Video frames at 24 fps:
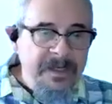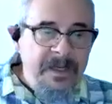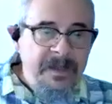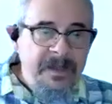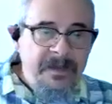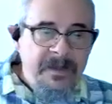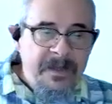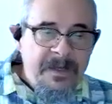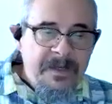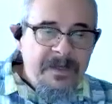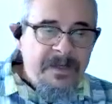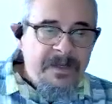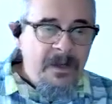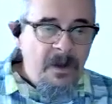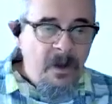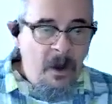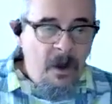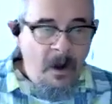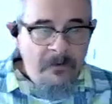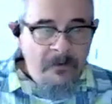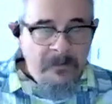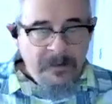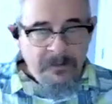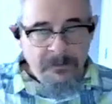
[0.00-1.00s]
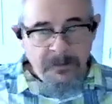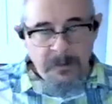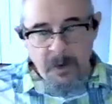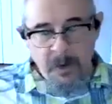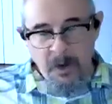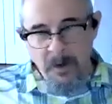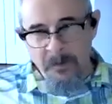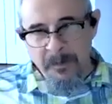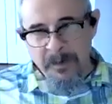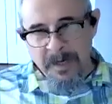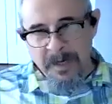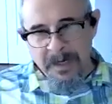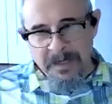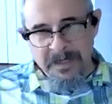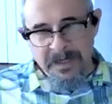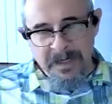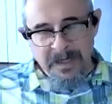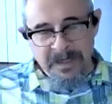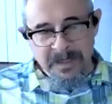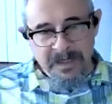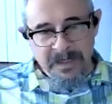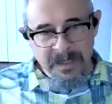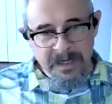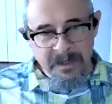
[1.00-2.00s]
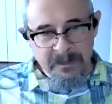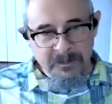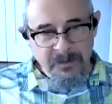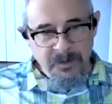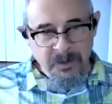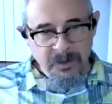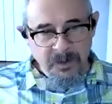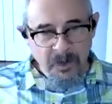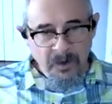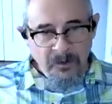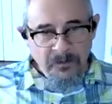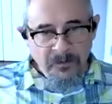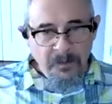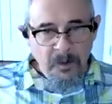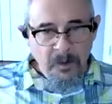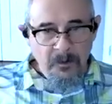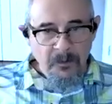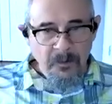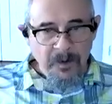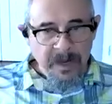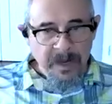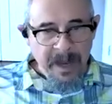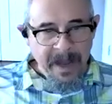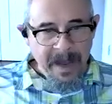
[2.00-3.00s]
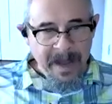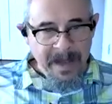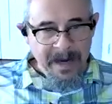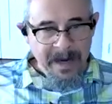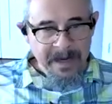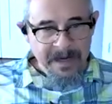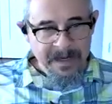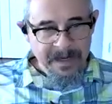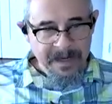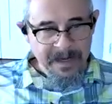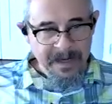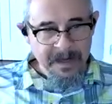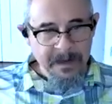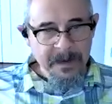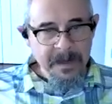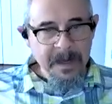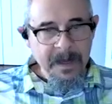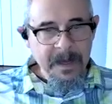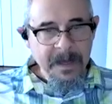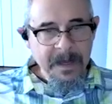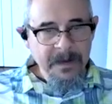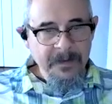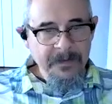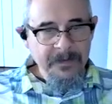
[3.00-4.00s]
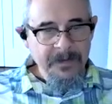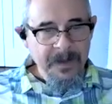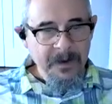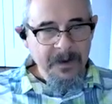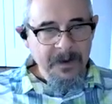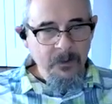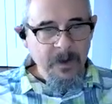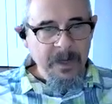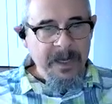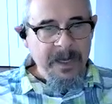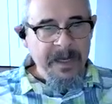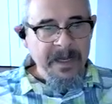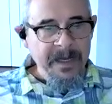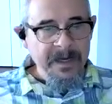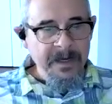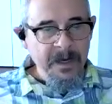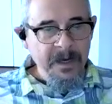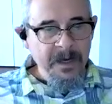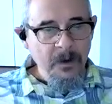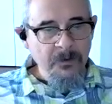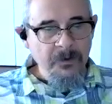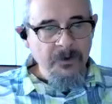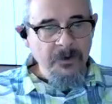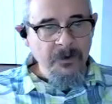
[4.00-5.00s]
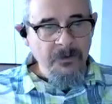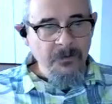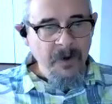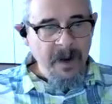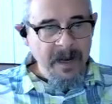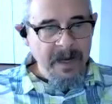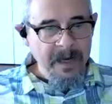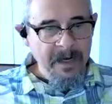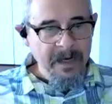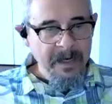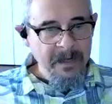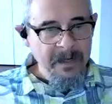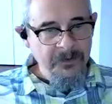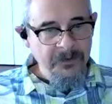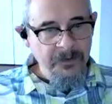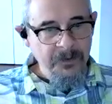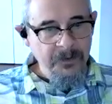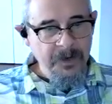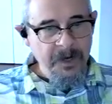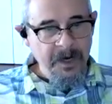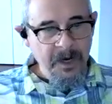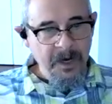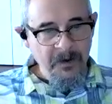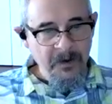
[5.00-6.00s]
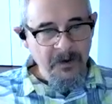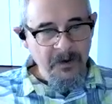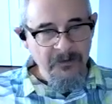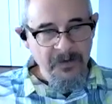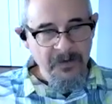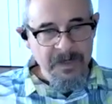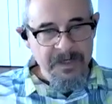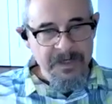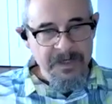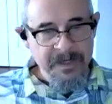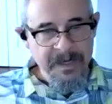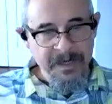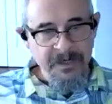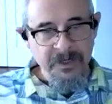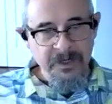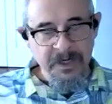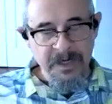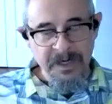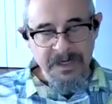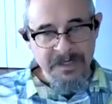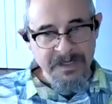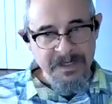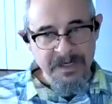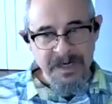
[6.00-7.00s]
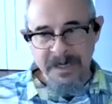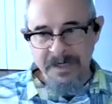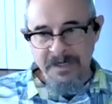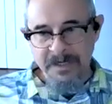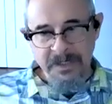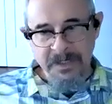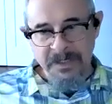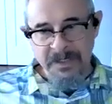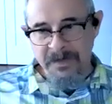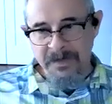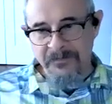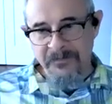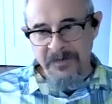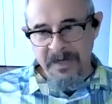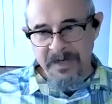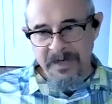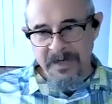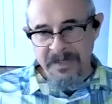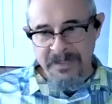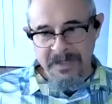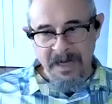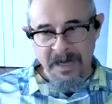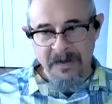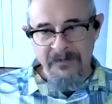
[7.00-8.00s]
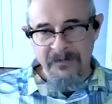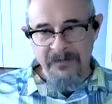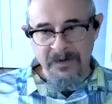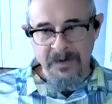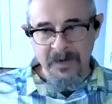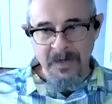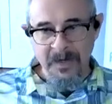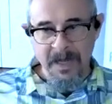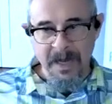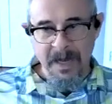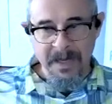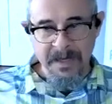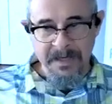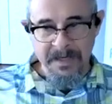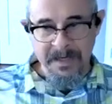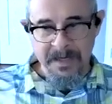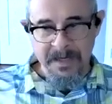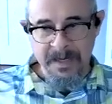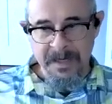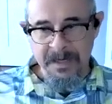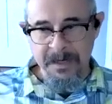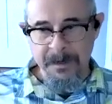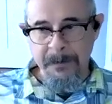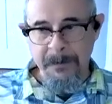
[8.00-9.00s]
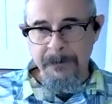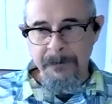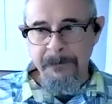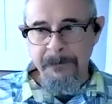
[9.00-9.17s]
This law of impermanence is an observable reality that we can know directly through careful attention. It's not just a philosophical idea.